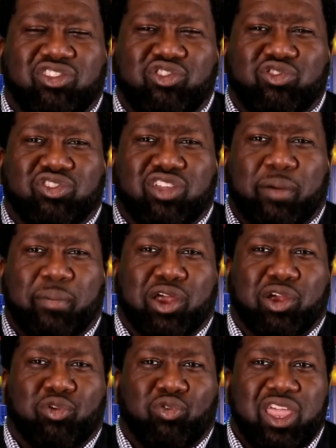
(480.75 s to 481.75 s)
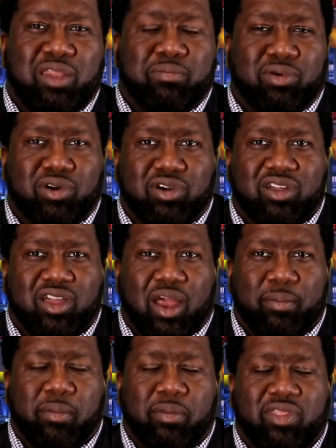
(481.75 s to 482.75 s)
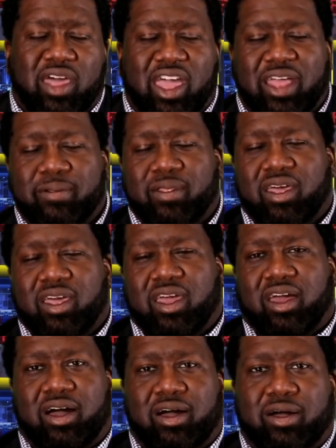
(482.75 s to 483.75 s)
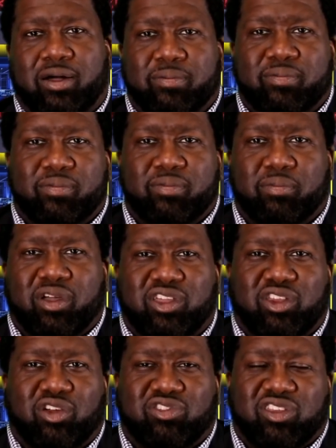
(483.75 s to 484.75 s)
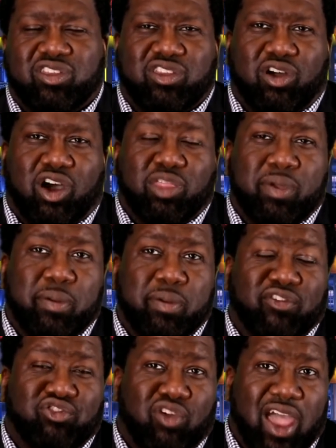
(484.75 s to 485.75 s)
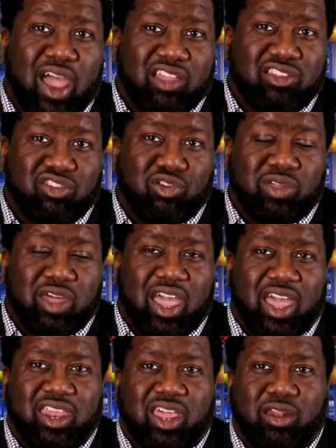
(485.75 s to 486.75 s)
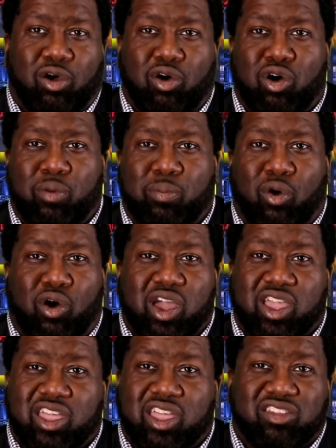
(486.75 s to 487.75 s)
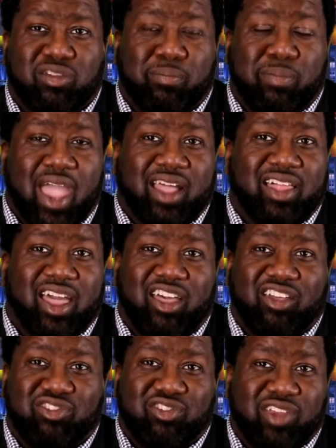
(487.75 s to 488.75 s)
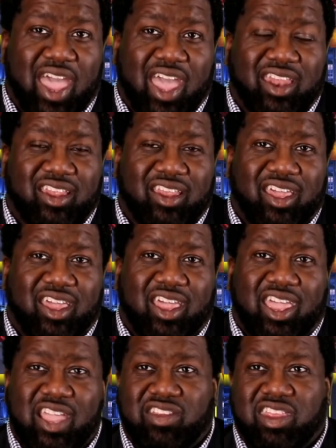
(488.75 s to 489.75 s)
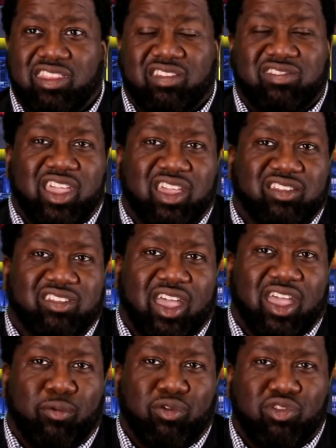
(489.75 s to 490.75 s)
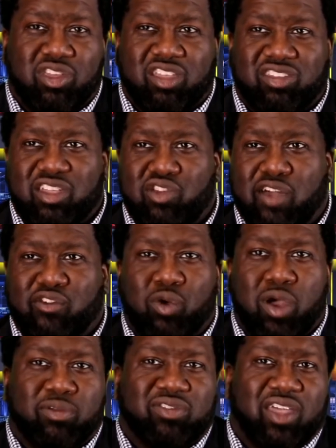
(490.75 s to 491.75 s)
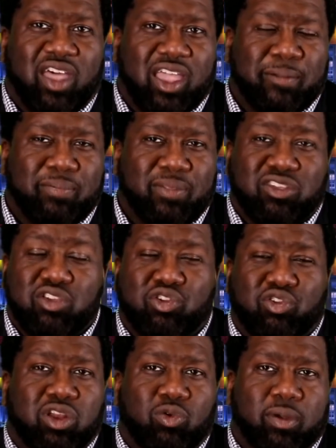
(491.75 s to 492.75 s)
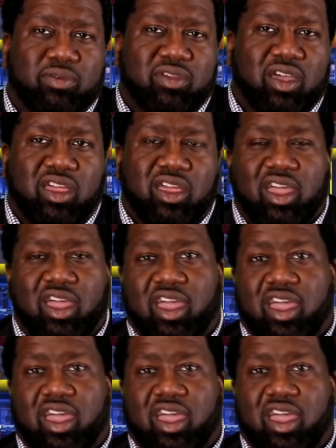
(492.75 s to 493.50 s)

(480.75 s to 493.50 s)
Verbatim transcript: they used to talk about a green book. I remember that. Um, but you know, to, you know, other people have tried to do that, and oh boy, it's a backlash to that even in this day and time, when you let's say you have a website, let's say you create a website